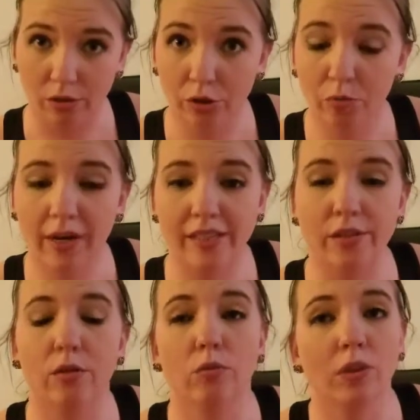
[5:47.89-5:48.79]
two brands
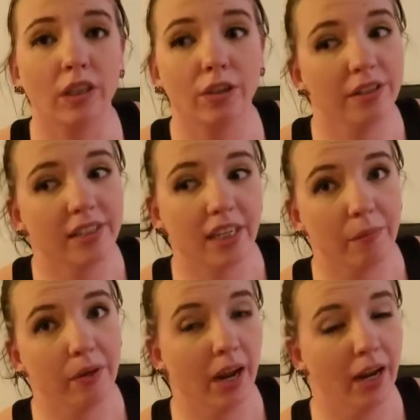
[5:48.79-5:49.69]
that are really good to
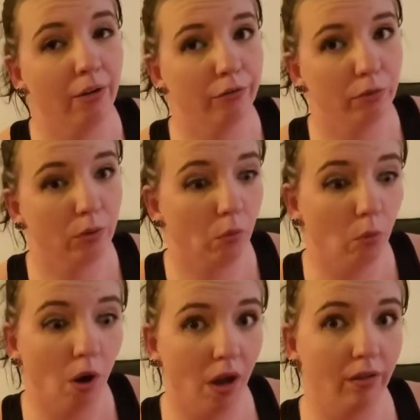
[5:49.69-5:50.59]
keep an eye out for
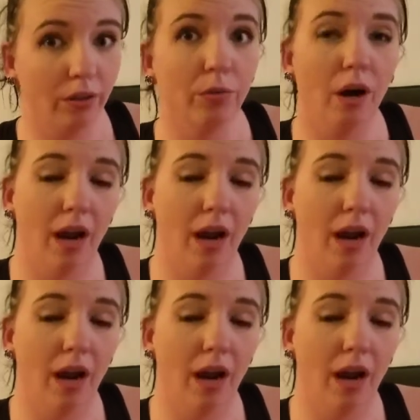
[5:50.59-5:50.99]
while you are